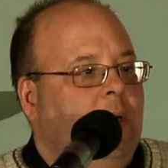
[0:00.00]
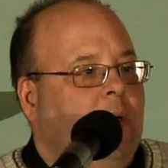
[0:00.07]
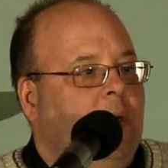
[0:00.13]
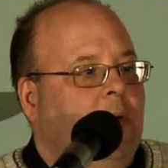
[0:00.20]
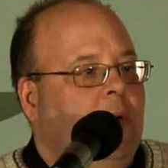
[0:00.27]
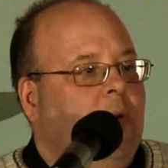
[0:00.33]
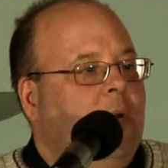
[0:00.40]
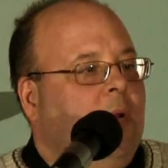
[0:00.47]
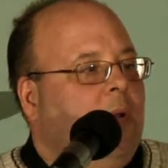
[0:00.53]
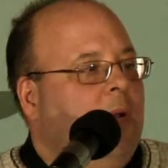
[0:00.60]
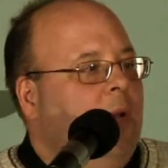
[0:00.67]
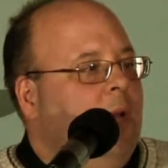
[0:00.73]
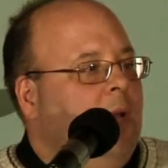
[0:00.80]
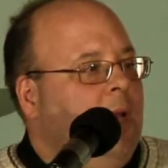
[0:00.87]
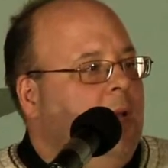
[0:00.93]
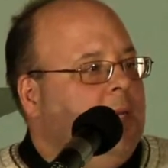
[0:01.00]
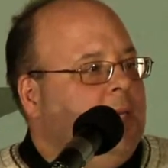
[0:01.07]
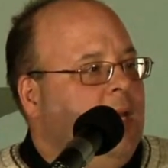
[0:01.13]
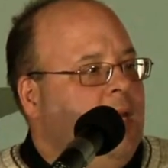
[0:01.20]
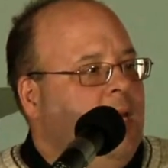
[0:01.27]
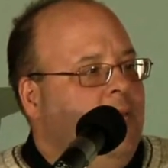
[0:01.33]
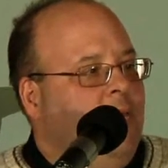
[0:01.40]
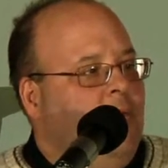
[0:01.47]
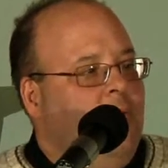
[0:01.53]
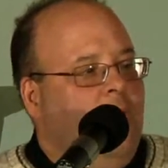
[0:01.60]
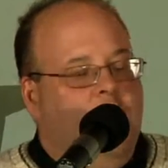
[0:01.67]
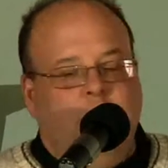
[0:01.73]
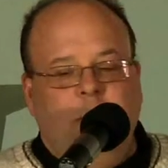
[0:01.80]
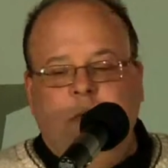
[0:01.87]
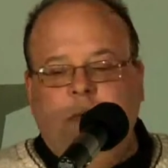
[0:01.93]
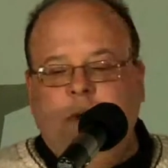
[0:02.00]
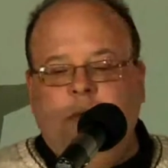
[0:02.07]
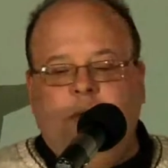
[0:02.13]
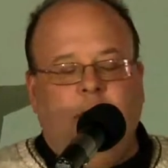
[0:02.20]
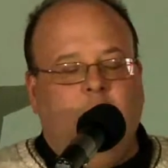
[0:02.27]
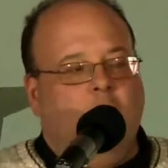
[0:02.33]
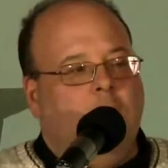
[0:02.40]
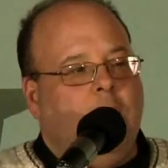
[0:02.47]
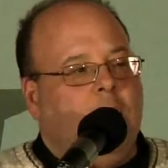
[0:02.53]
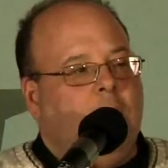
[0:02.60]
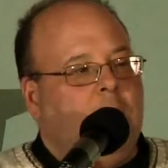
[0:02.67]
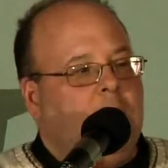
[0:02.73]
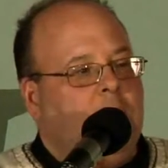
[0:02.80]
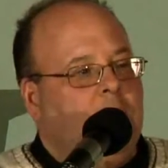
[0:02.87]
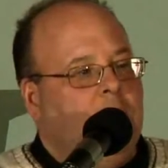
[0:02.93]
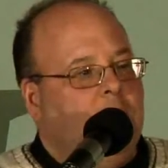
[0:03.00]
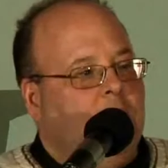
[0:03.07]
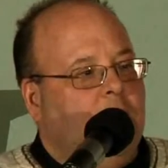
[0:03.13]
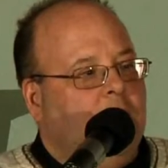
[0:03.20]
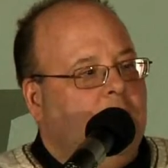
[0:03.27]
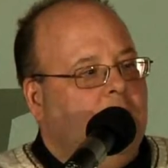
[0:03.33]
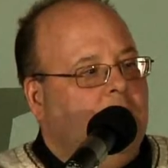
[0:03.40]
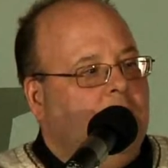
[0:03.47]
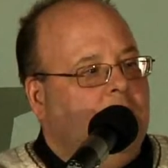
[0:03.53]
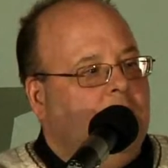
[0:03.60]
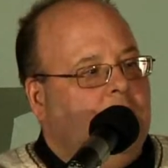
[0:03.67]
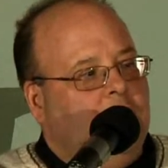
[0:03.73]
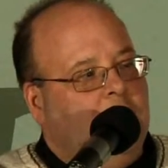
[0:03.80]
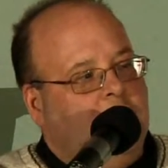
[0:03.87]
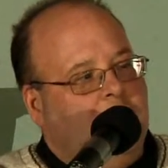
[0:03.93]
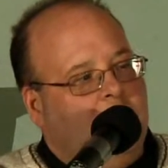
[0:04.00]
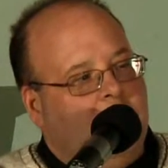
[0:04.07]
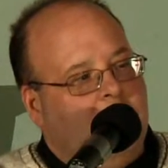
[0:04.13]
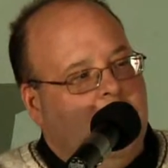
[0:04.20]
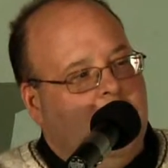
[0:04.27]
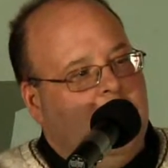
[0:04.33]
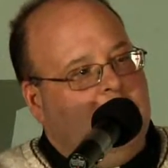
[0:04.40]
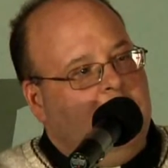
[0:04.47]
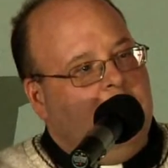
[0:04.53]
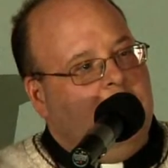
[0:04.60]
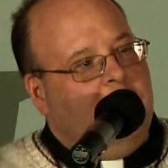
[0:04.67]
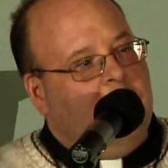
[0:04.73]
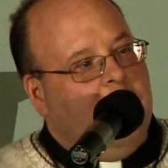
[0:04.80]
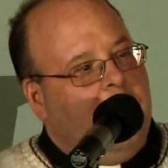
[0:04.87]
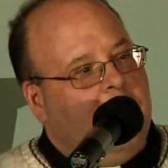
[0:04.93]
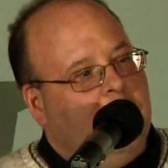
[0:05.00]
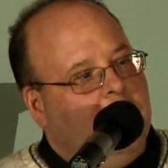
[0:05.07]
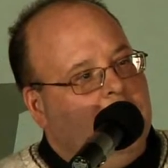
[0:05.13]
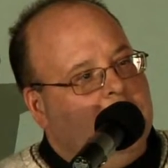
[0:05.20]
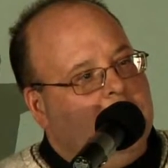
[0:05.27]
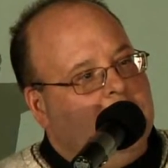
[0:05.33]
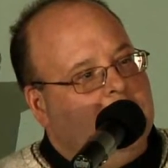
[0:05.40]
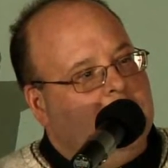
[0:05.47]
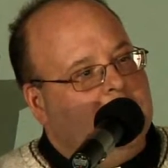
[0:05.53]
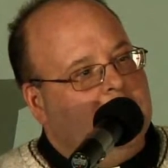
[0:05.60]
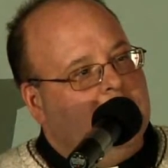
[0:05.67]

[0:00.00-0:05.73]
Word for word: You know? It's like if we're not moving forward with the Lord, we're kind of moving backwards.